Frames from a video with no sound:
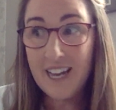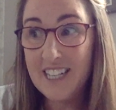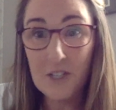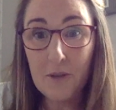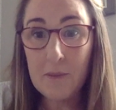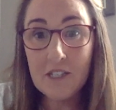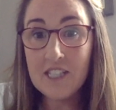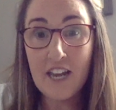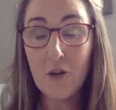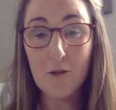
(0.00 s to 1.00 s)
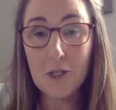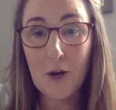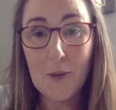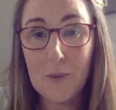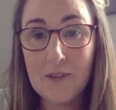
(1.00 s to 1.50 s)
And it's only because they're not
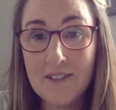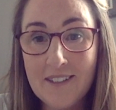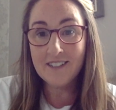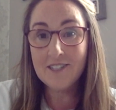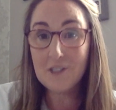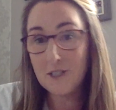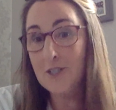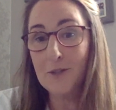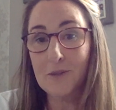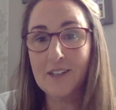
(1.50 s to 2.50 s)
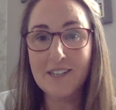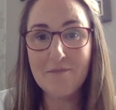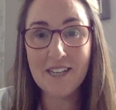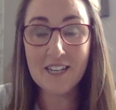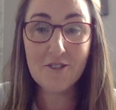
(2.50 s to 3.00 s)
told. So you are going to
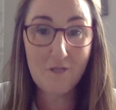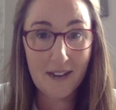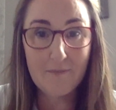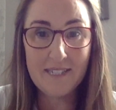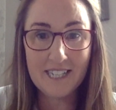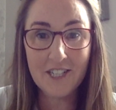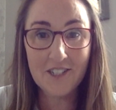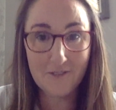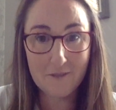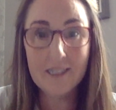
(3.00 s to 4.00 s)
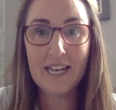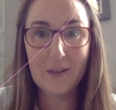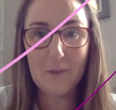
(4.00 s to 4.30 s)
be in a great position from day